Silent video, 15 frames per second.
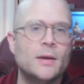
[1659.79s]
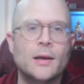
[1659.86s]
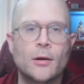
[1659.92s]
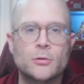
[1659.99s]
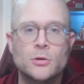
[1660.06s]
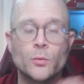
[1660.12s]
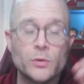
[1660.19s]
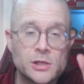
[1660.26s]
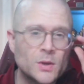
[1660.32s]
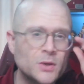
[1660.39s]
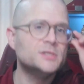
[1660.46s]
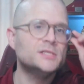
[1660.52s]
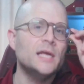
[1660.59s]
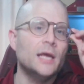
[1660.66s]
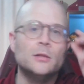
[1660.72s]
which is what you see
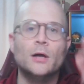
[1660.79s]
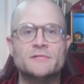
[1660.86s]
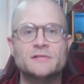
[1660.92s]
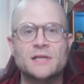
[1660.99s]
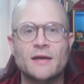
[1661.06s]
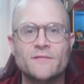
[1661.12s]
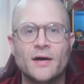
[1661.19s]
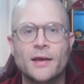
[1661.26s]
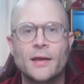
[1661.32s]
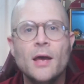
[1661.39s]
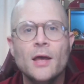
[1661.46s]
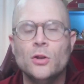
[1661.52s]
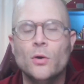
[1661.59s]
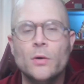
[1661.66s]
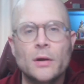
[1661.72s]
in a lot of sci-fi.
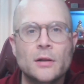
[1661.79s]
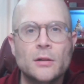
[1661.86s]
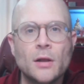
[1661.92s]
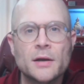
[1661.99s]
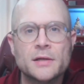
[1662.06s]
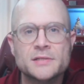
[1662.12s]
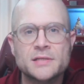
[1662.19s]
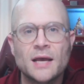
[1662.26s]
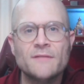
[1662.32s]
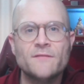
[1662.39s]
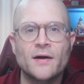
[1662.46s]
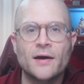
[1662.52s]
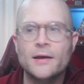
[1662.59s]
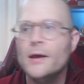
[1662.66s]
In a lot of sci-fi,